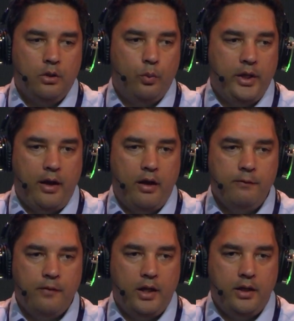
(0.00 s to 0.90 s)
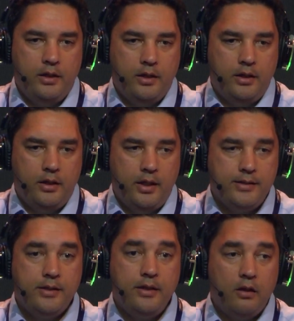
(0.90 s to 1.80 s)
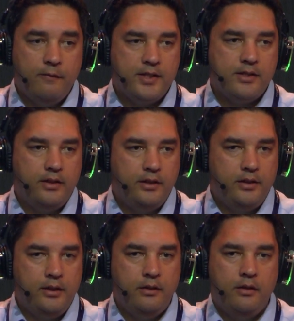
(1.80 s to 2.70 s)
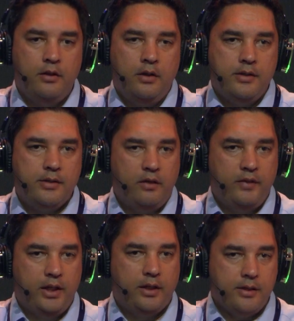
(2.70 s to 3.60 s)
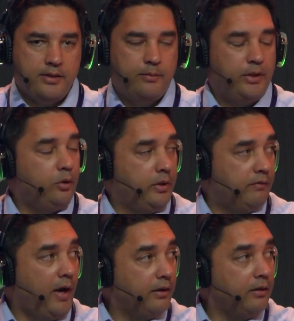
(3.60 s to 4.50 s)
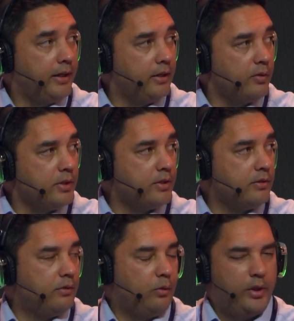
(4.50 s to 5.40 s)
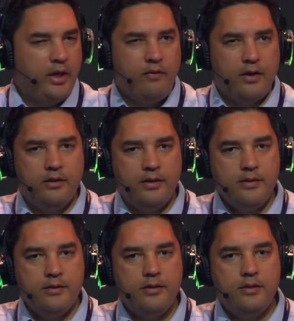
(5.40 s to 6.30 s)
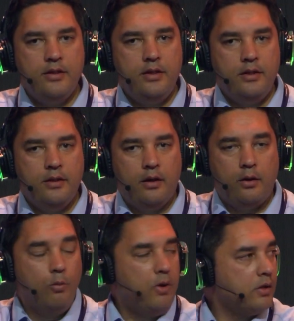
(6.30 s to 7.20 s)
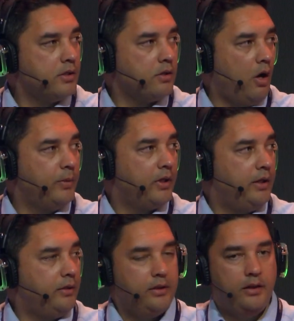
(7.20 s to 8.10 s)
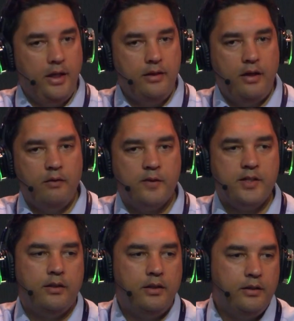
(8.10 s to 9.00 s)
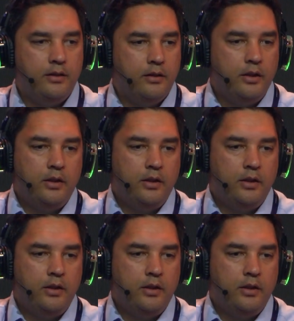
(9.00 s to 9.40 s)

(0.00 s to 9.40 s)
we have a CL facility serving a customer doing vinyl records. We have, I think, 60 robots operating in that facility.